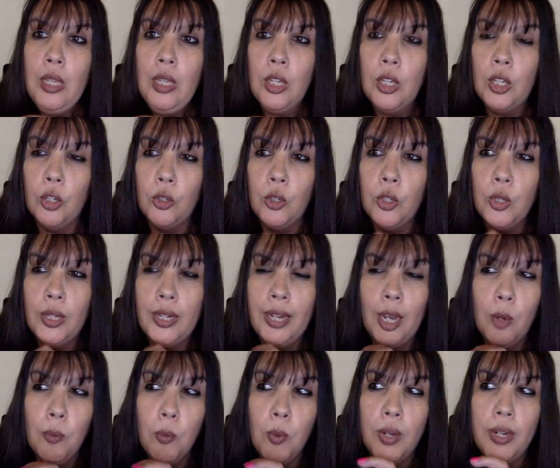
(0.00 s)
You can
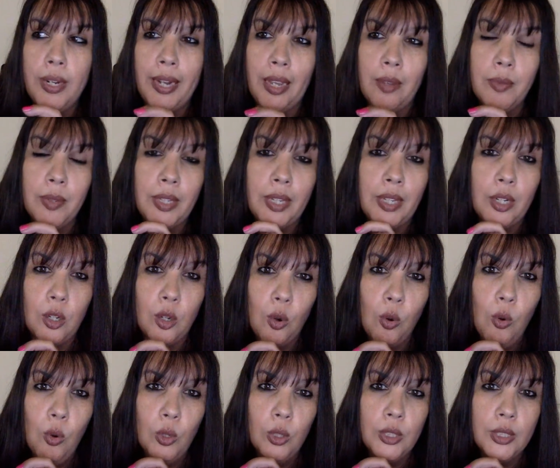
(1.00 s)
help one navigate a
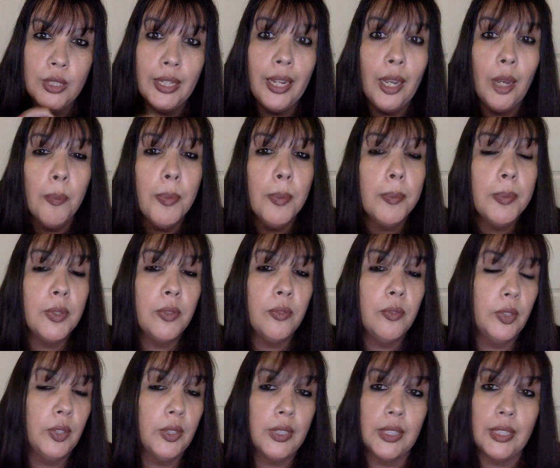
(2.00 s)
course and help them to
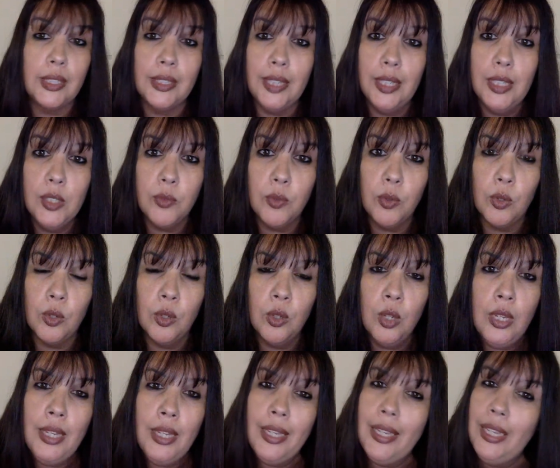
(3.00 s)
feel successful,
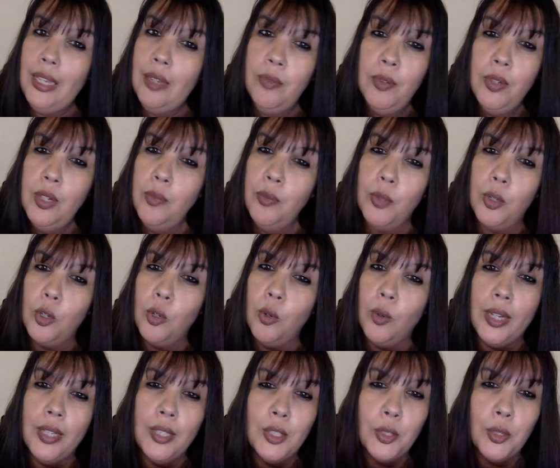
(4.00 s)
even if their
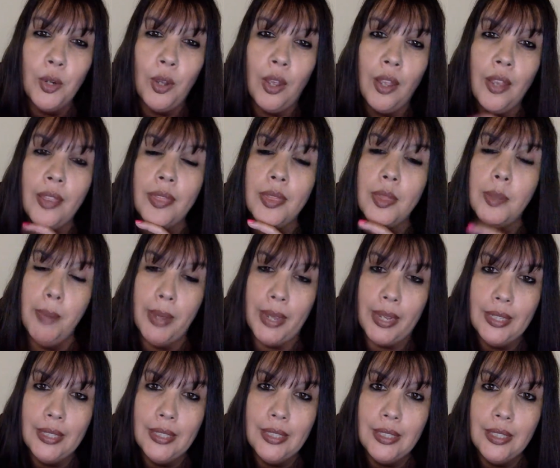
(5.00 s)
grades are not the
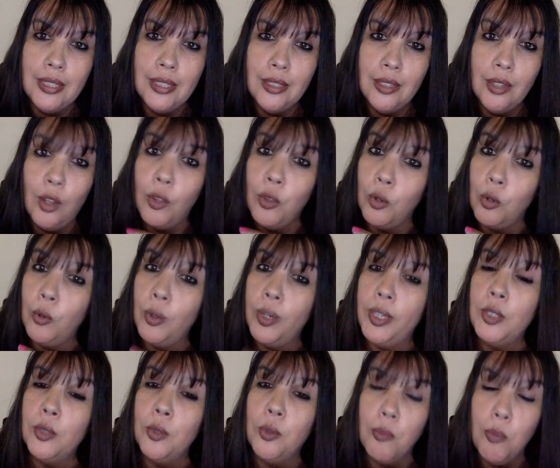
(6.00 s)
best. Although
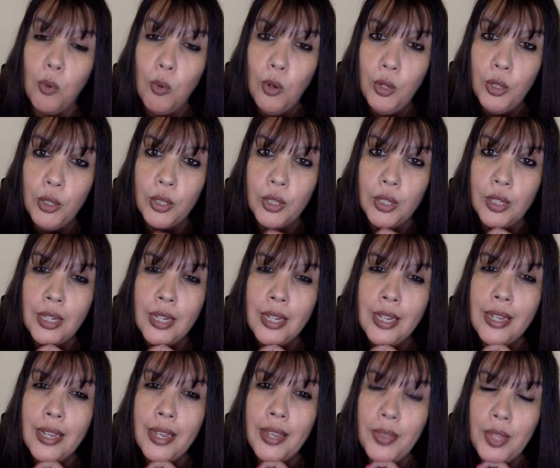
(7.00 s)
grades are important,
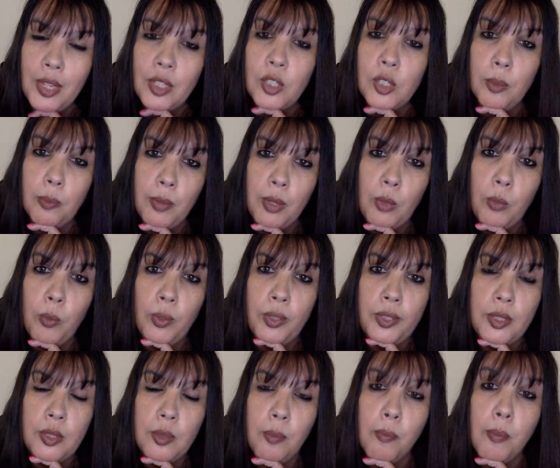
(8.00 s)
I think to me
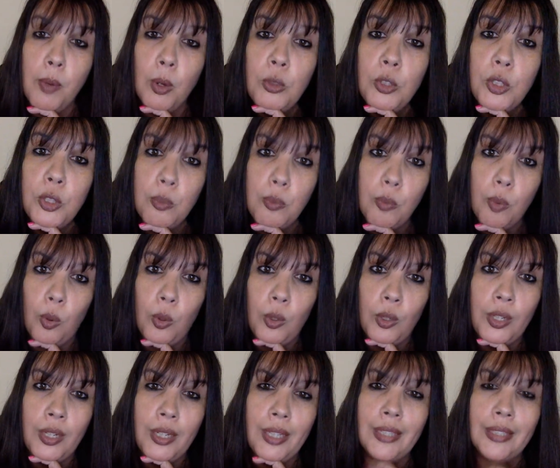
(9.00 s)
what's most
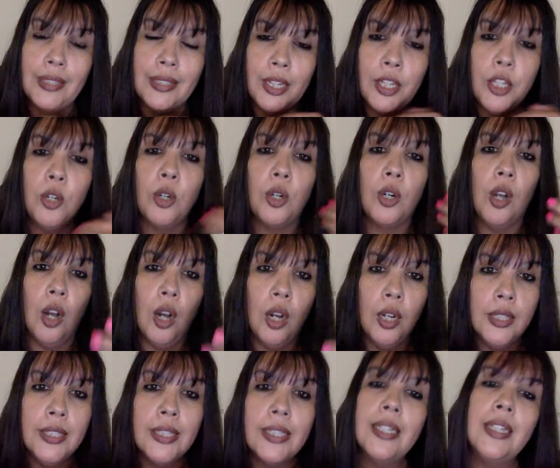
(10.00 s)
important is that you're
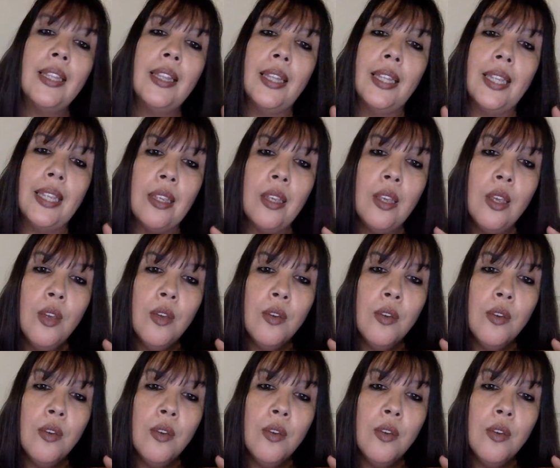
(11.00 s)
constantly